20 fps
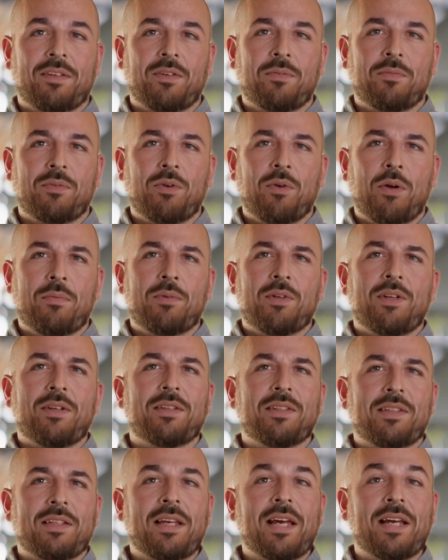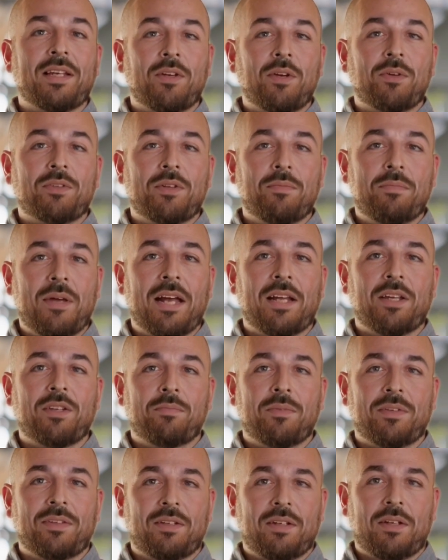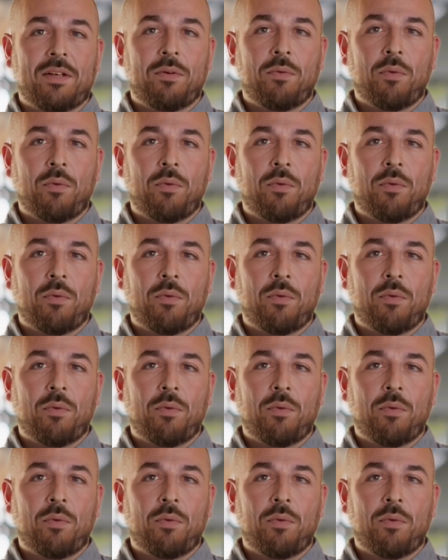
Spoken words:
subscriptions, and user management.